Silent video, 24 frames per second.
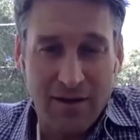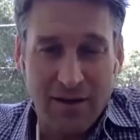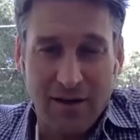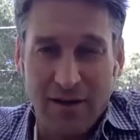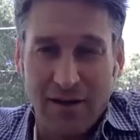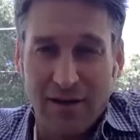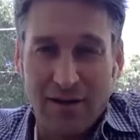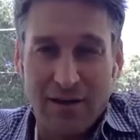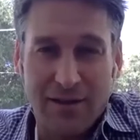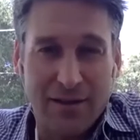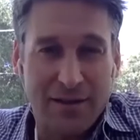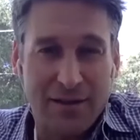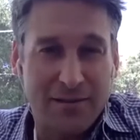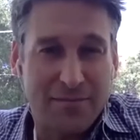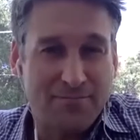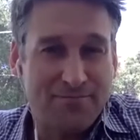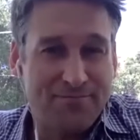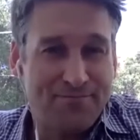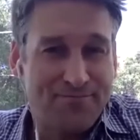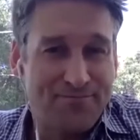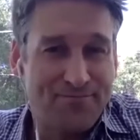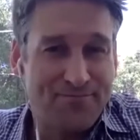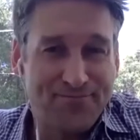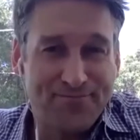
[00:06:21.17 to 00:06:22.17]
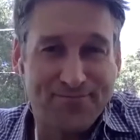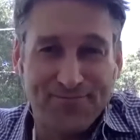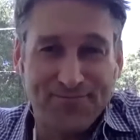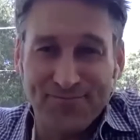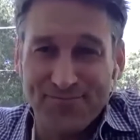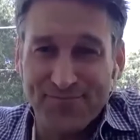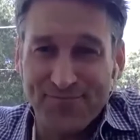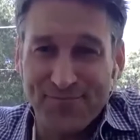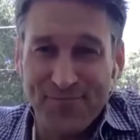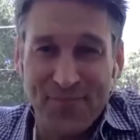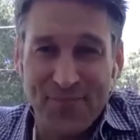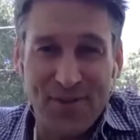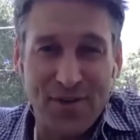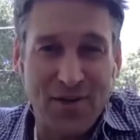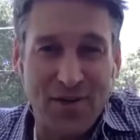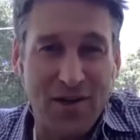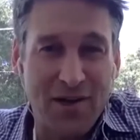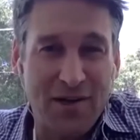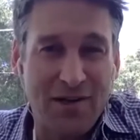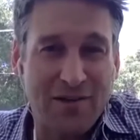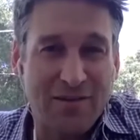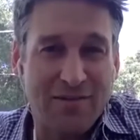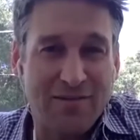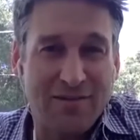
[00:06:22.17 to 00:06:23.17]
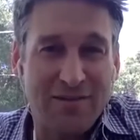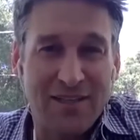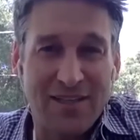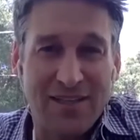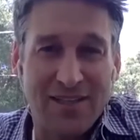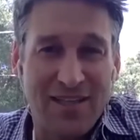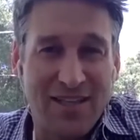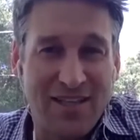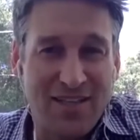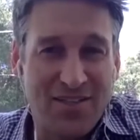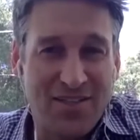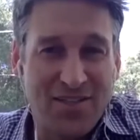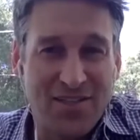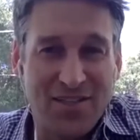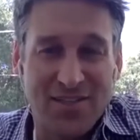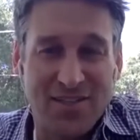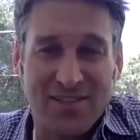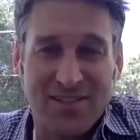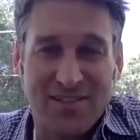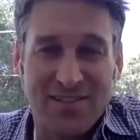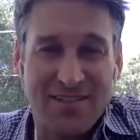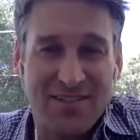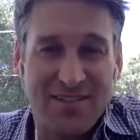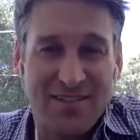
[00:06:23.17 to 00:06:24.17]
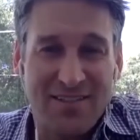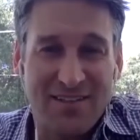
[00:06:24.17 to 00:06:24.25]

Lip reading: You know, it's just,